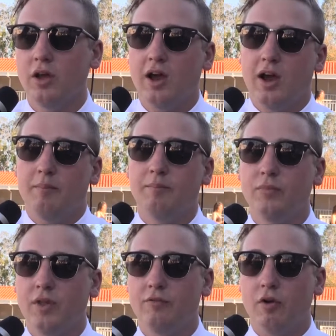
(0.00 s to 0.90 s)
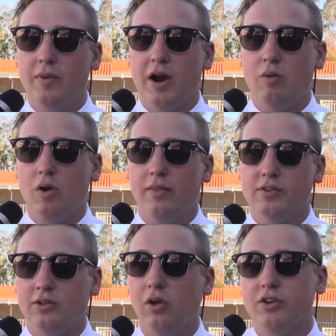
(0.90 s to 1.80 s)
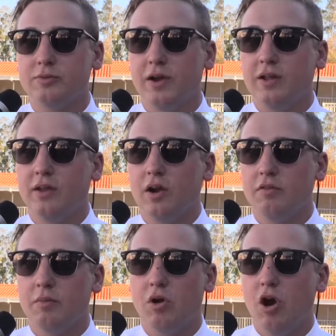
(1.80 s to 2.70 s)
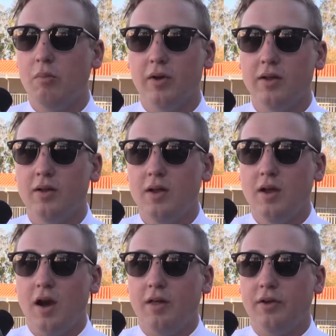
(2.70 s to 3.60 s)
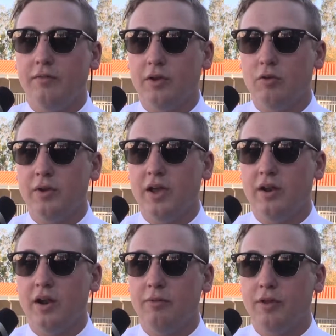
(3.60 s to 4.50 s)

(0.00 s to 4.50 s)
From barrier 1, there's a lot of speed there over the mile, but I don't think we'll be handing up.